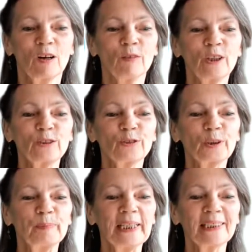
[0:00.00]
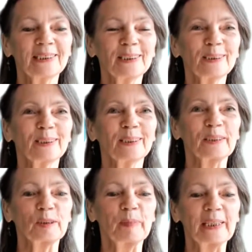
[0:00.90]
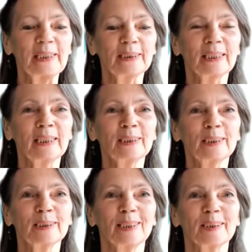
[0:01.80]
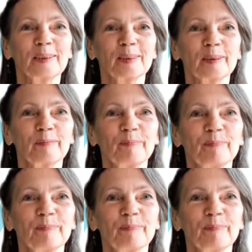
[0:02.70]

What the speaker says: What do you practice in the basic exercises?